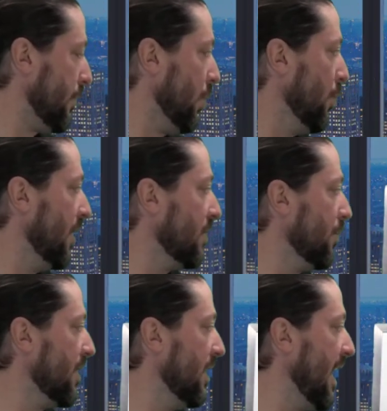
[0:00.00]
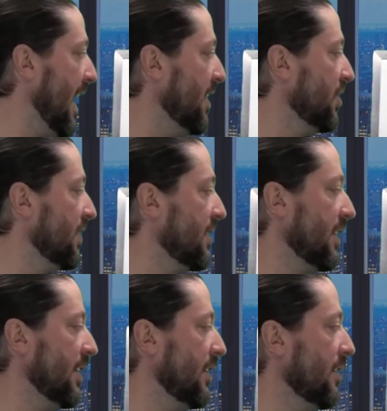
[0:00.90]
Whereas with an
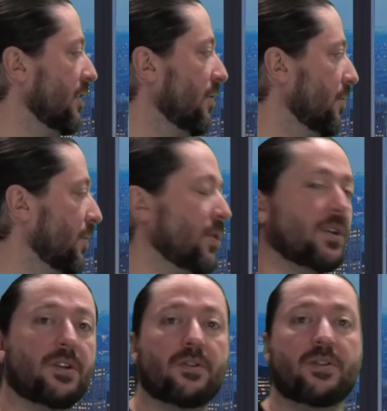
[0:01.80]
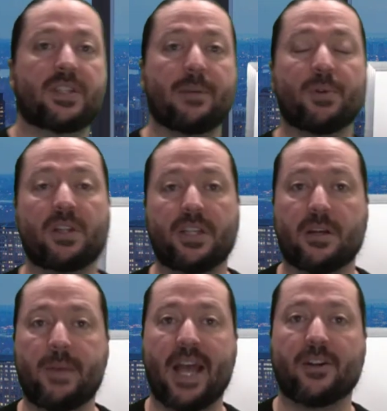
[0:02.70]
agency, you know, you can typically
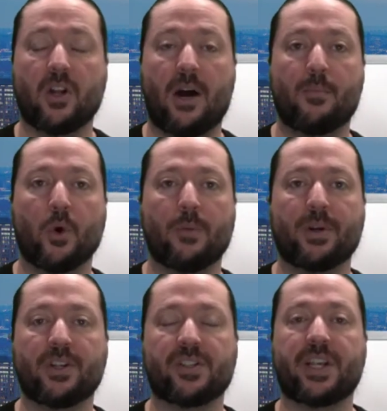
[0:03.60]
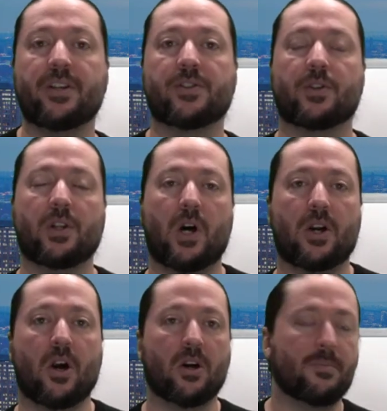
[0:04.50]
command a lot more, but your sales are a
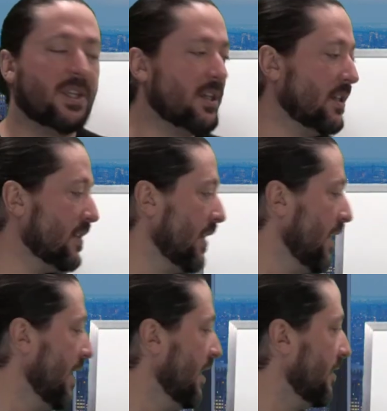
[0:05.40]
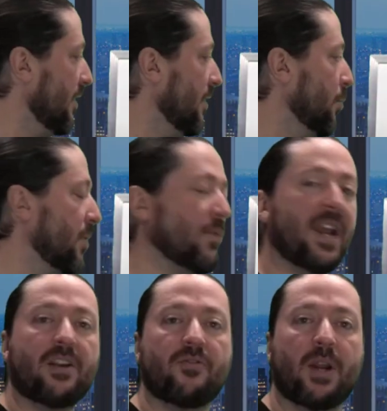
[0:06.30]
lot harder because with
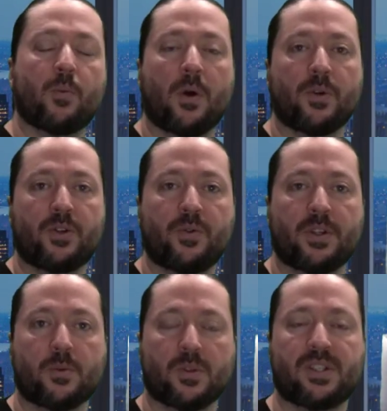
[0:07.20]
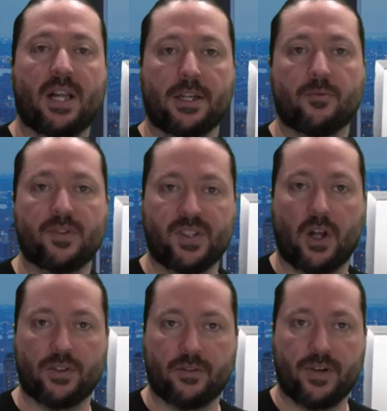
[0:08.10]
Rank and Rent, what we're doing is we're selling a
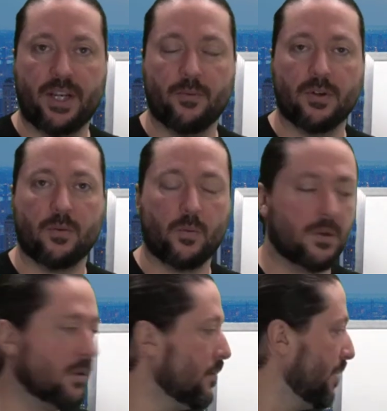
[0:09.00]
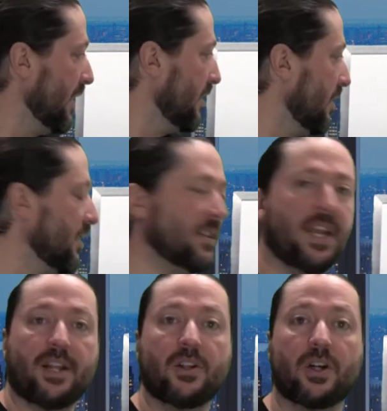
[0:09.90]
result, right? We're basically
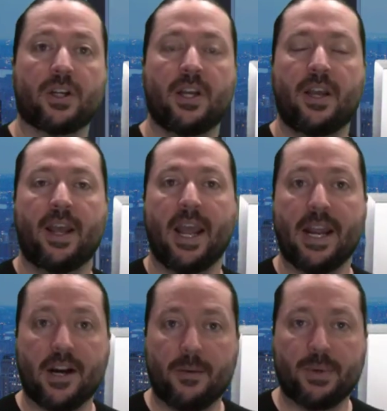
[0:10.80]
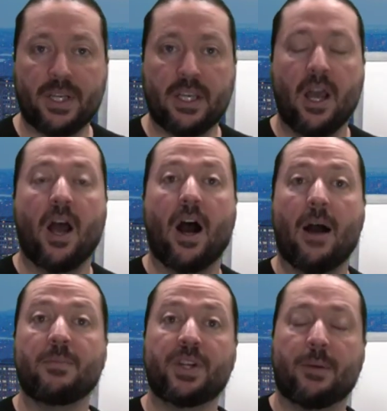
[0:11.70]
saying, look, hey company,
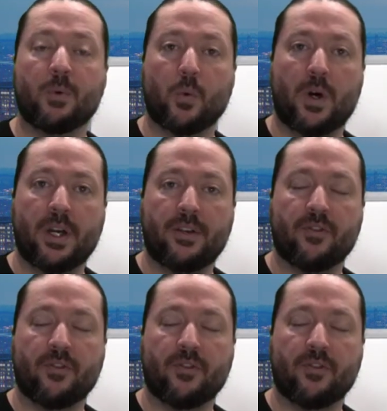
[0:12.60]
I'm the #1